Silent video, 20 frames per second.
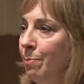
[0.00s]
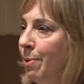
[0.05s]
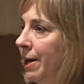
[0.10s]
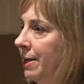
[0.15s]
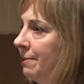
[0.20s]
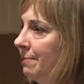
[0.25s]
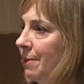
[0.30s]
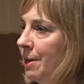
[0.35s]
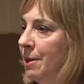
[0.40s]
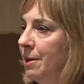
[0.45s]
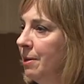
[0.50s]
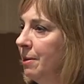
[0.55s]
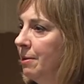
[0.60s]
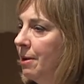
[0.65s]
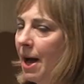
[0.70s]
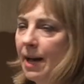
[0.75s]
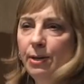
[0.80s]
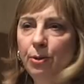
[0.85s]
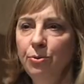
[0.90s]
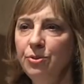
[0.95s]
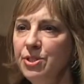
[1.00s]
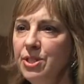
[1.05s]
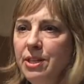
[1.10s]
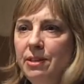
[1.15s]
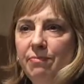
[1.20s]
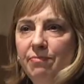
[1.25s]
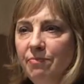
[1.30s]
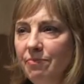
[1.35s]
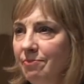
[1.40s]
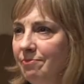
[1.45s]
But I don't
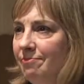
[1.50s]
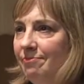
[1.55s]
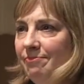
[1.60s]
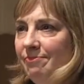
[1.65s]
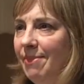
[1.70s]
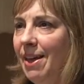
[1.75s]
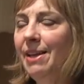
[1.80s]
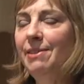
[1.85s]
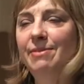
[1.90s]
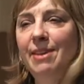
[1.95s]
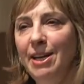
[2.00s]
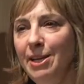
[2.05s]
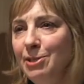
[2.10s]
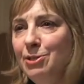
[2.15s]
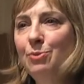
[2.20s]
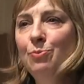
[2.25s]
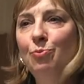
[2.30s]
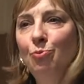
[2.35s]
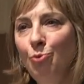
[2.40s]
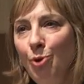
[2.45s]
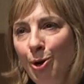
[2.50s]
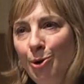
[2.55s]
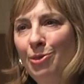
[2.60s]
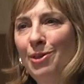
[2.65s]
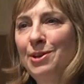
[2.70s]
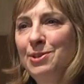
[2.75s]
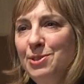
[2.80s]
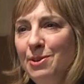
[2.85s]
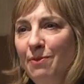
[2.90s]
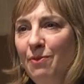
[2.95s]
see that that isn't where
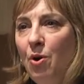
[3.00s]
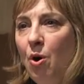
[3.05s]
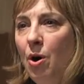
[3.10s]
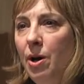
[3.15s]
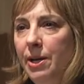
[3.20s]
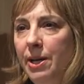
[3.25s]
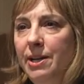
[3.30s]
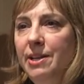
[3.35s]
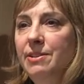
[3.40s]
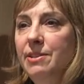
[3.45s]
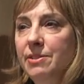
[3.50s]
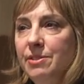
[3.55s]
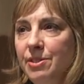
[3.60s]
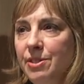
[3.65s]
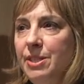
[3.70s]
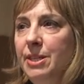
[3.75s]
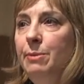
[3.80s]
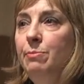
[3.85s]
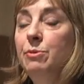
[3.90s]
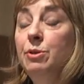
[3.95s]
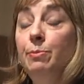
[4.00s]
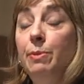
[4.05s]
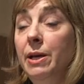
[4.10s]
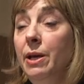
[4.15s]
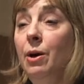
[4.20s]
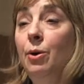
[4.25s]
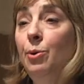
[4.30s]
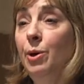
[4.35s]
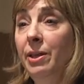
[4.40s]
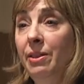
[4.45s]
things have gone, and it doesn't seem to be
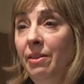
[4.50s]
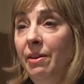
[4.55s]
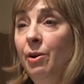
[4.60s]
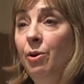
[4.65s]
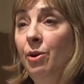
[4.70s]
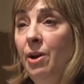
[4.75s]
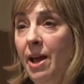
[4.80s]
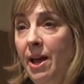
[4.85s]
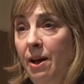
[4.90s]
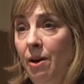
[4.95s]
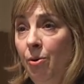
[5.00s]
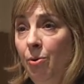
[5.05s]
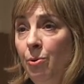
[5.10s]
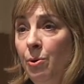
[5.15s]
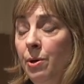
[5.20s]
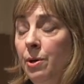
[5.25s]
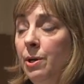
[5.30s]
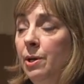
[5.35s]
going there now.